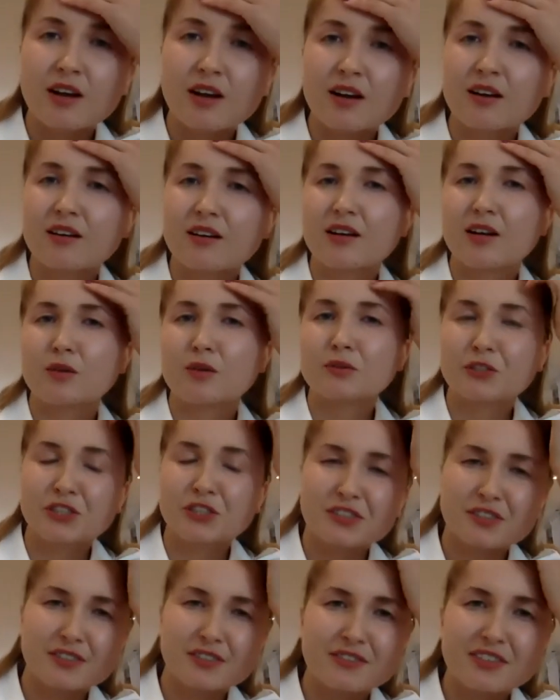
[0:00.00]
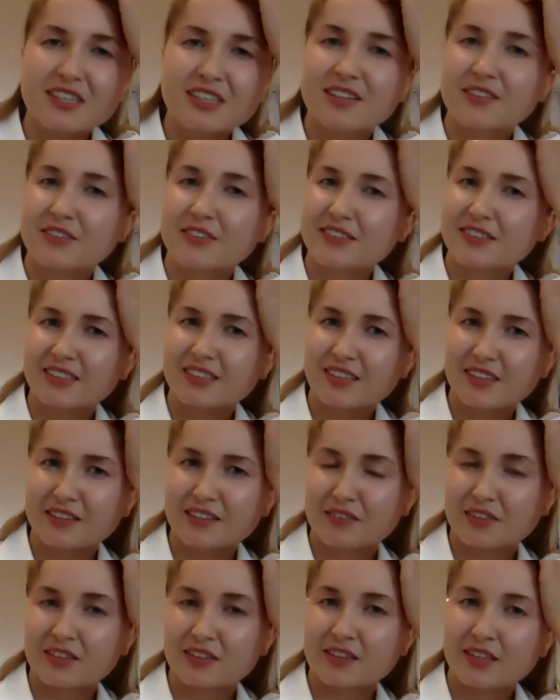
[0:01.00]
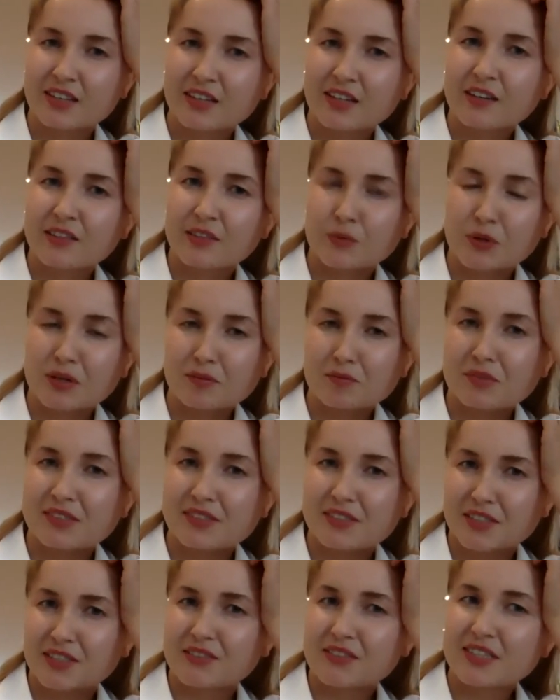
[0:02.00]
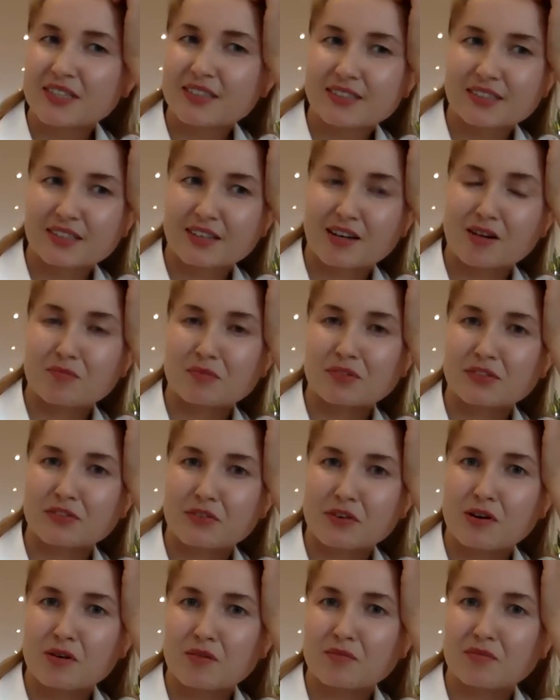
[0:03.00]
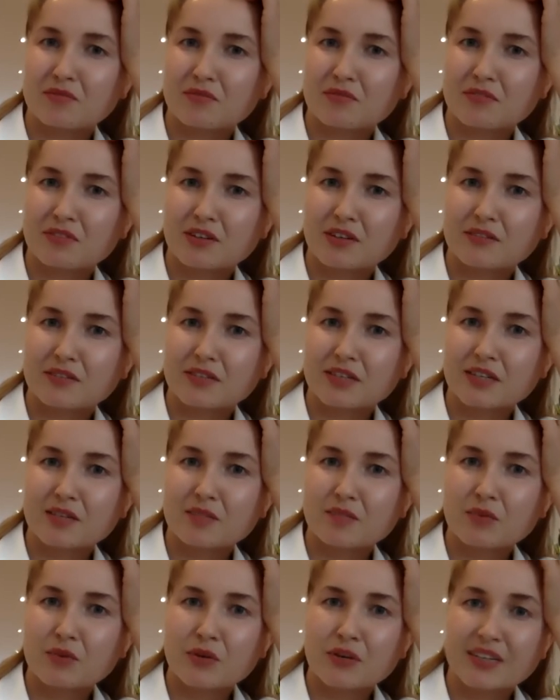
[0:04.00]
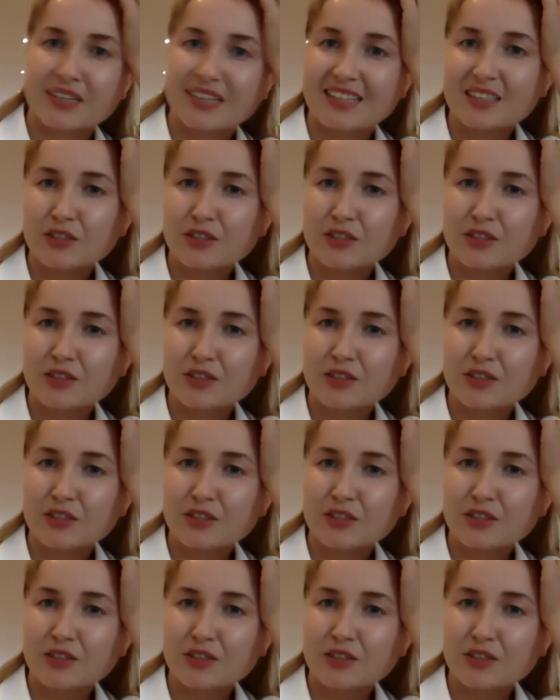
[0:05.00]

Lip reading: I was just reading recently that the word mysterious comes from the Greek muein,